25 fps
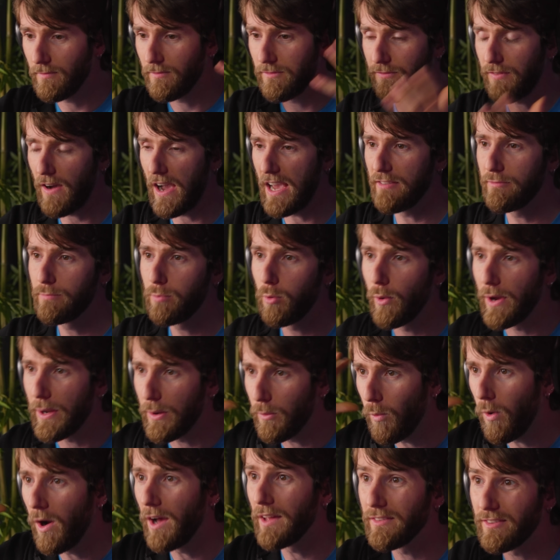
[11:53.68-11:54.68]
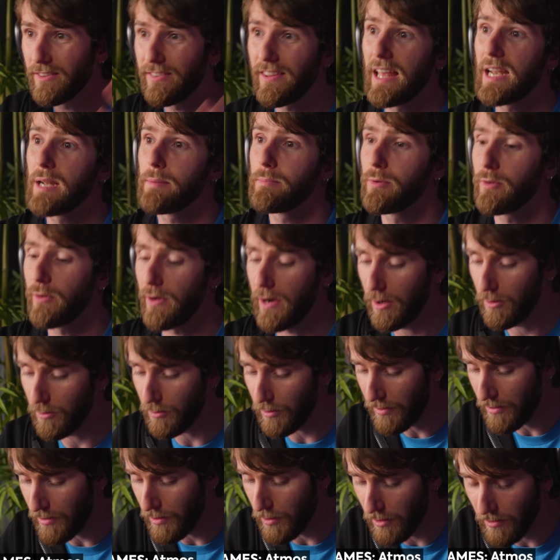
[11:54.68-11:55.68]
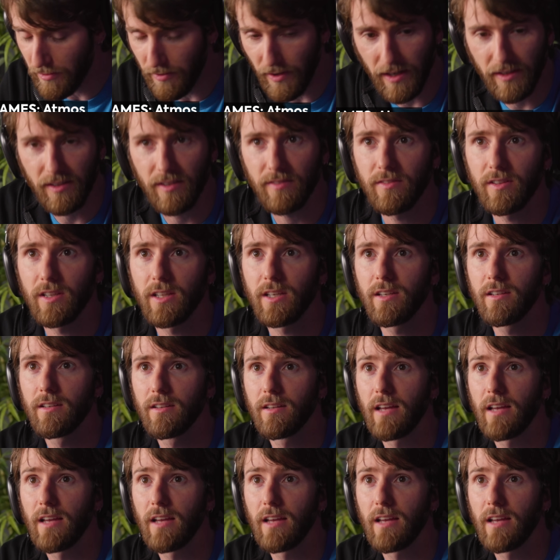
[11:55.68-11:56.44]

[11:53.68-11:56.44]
five point one setup around with you effectively.